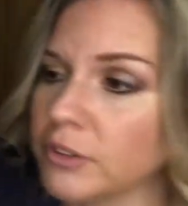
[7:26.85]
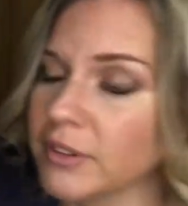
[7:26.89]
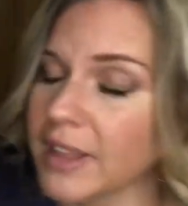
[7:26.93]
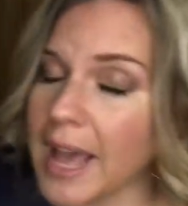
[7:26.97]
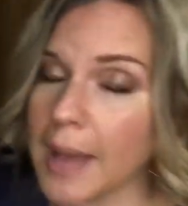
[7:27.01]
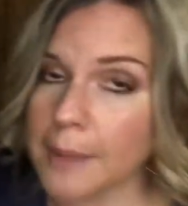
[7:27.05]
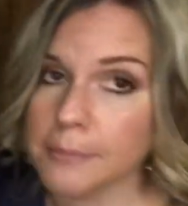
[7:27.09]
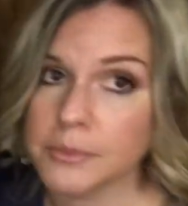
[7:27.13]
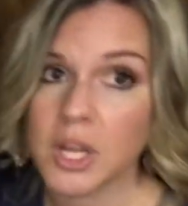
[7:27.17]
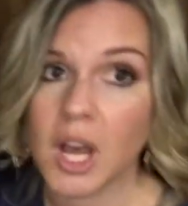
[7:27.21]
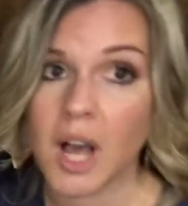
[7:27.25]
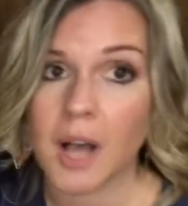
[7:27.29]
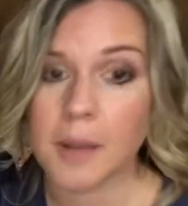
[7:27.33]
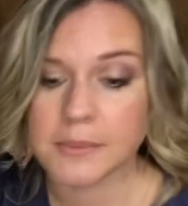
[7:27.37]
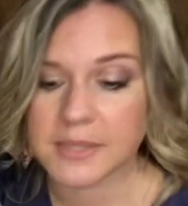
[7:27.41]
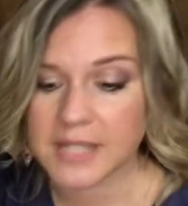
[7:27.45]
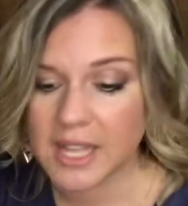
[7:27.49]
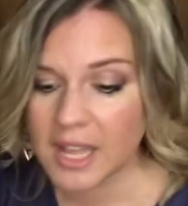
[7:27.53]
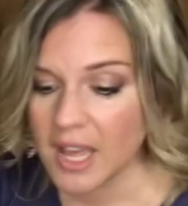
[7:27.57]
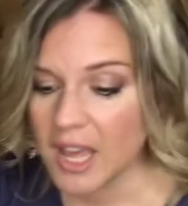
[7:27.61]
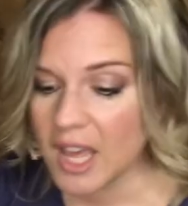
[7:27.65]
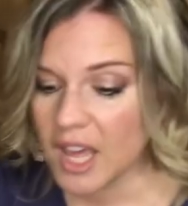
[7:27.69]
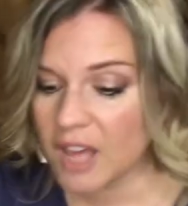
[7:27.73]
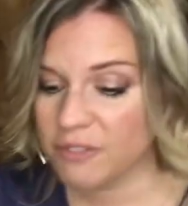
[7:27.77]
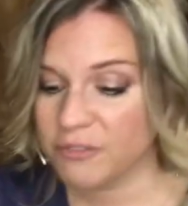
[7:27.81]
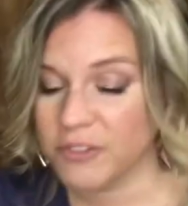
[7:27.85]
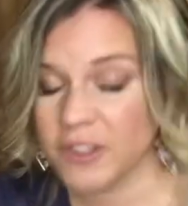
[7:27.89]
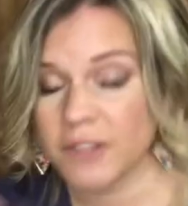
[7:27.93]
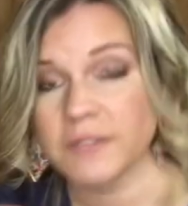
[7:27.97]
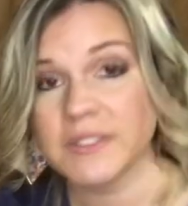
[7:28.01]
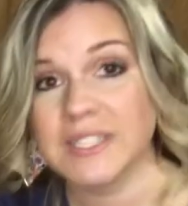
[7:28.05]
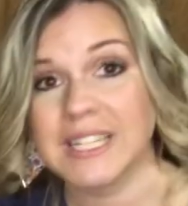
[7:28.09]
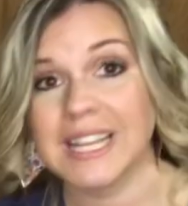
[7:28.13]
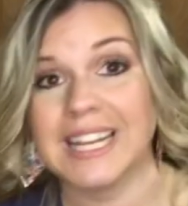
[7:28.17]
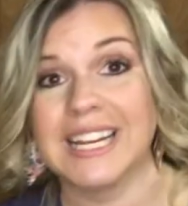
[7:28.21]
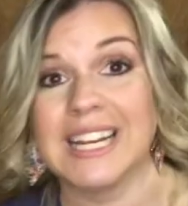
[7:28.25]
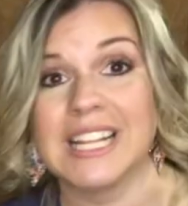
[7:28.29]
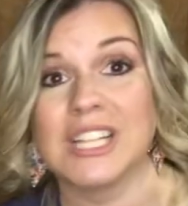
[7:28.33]
laptops,
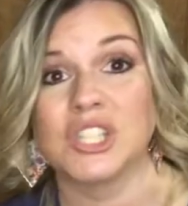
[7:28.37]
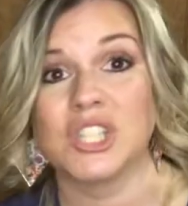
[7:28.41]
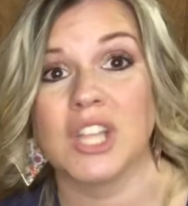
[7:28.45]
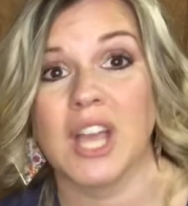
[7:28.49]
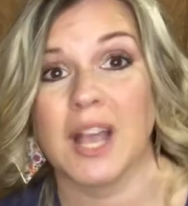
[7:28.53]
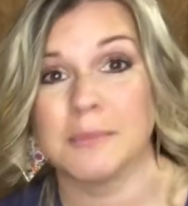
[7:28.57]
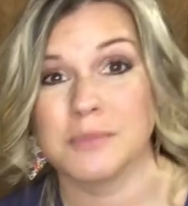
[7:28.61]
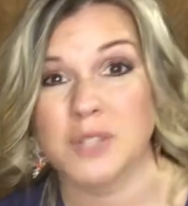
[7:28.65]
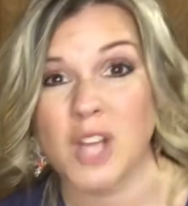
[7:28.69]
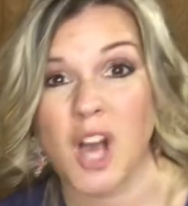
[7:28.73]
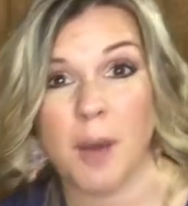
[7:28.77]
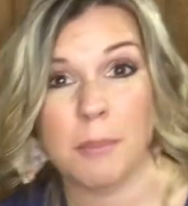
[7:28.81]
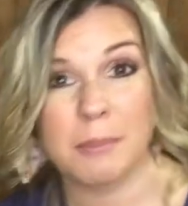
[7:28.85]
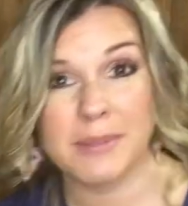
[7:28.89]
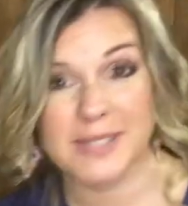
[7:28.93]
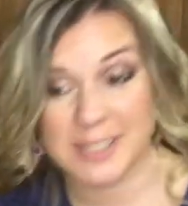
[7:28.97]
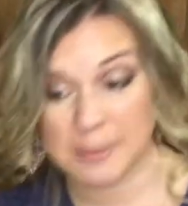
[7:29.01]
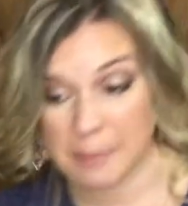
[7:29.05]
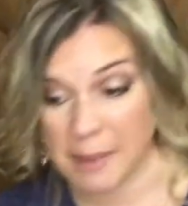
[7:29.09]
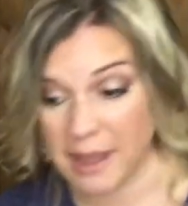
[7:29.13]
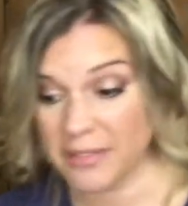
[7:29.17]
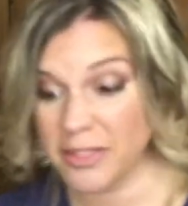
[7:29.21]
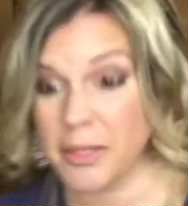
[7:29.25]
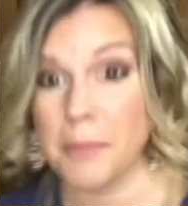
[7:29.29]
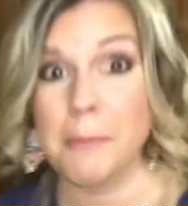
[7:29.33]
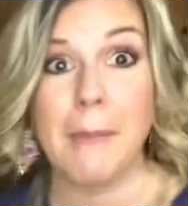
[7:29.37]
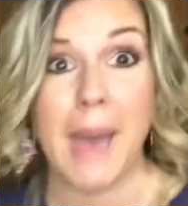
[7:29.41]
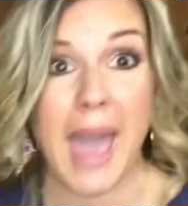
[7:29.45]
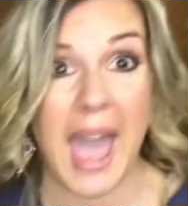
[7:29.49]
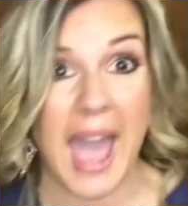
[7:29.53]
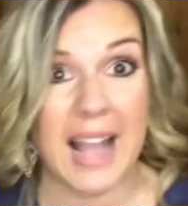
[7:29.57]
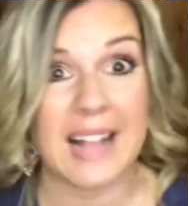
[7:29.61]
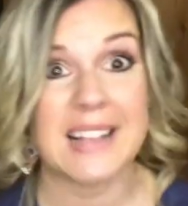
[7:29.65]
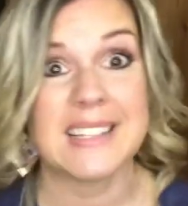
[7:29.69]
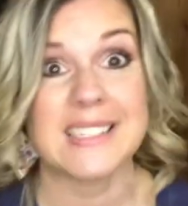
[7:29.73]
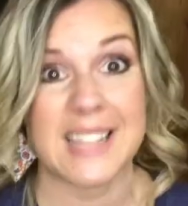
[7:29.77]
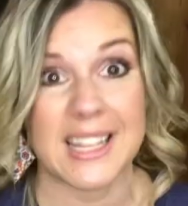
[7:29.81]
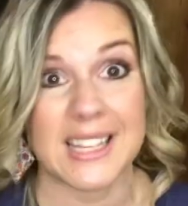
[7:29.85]
15 inch laptop is about the
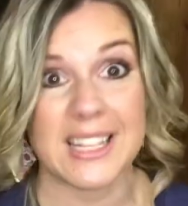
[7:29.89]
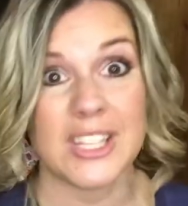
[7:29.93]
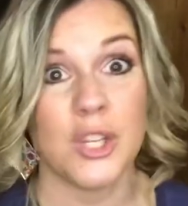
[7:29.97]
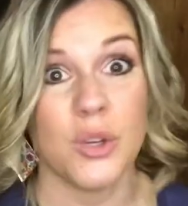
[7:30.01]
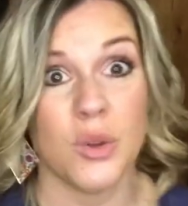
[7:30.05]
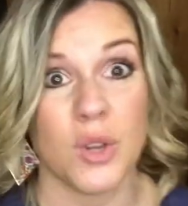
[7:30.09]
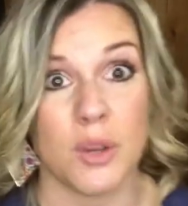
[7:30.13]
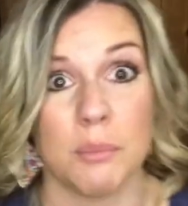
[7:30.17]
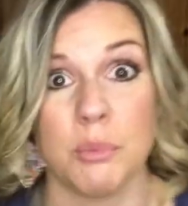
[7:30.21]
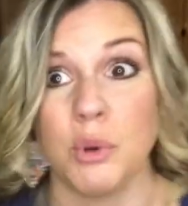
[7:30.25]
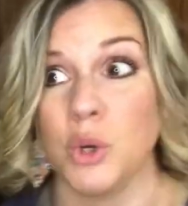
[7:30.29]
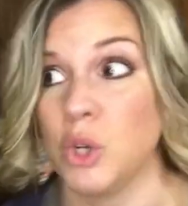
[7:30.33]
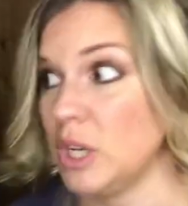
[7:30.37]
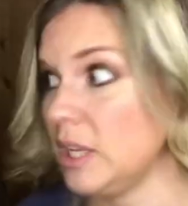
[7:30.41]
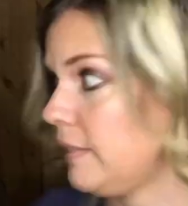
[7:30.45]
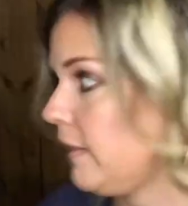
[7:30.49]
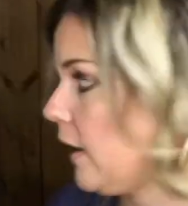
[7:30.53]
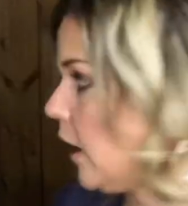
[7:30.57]
max that you could put in